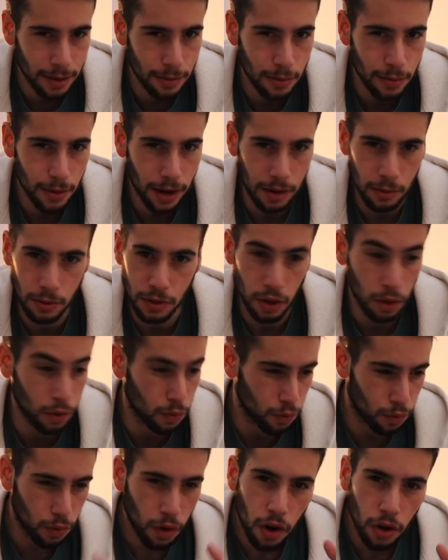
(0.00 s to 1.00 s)
I was on
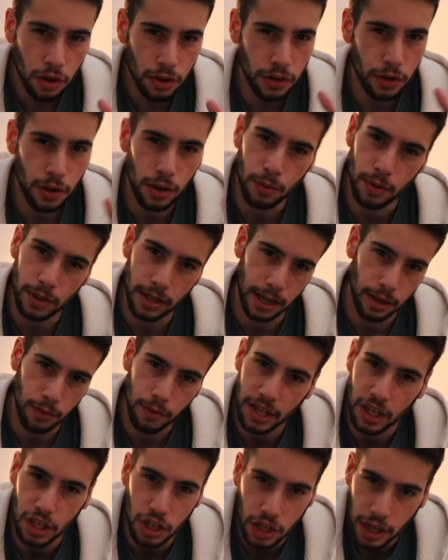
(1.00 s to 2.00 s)
rocks, so it was like really
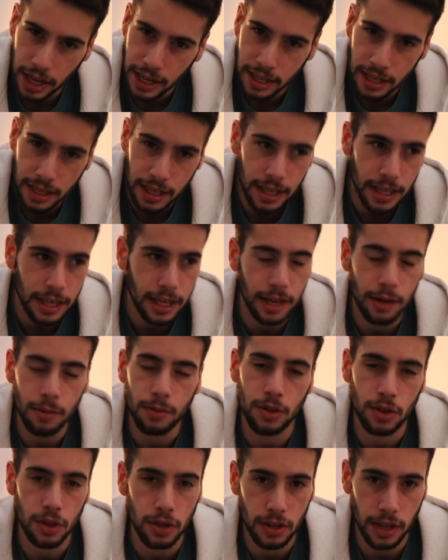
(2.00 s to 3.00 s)
shaky. It was
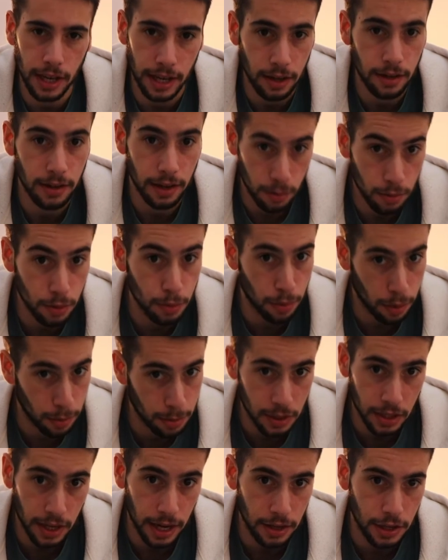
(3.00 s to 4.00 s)
just like, it was proper
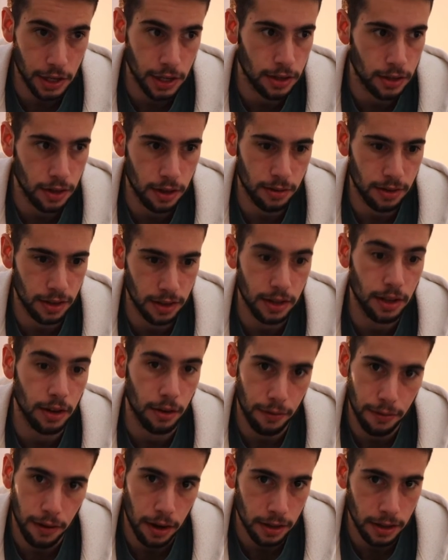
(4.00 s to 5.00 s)
sketchy. So I was like,
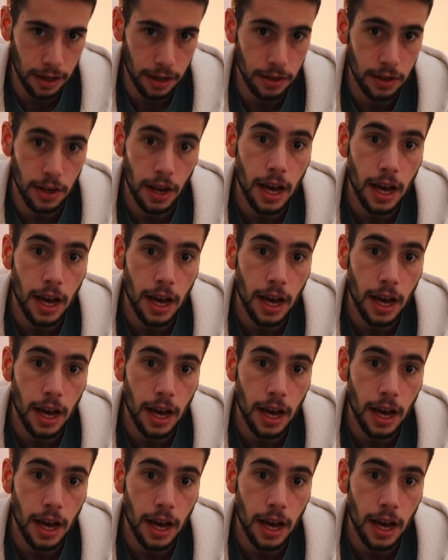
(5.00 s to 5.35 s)
fuck this.